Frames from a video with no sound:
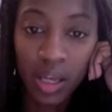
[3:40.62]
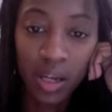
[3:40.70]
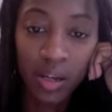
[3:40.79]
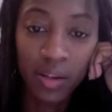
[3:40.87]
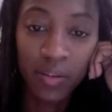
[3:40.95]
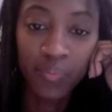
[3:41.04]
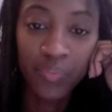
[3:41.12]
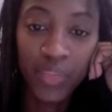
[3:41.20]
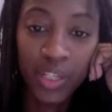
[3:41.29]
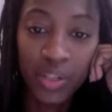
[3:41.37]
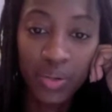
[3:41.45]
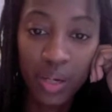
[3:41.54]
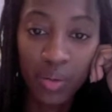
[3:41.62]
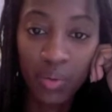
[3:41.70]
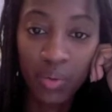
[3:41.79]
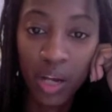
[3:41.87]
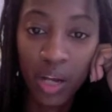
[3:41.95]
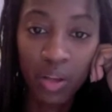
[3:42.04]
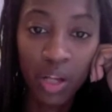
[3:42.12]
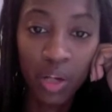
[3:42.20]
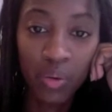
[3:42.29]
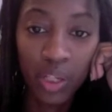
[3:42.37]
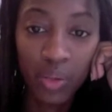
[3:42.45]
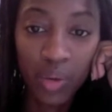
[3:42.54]
How long were
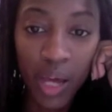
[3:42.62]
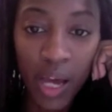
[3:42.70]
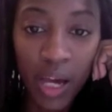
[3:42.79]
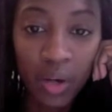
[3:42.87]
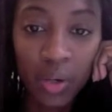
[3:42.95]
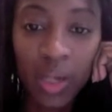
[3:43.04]
you out?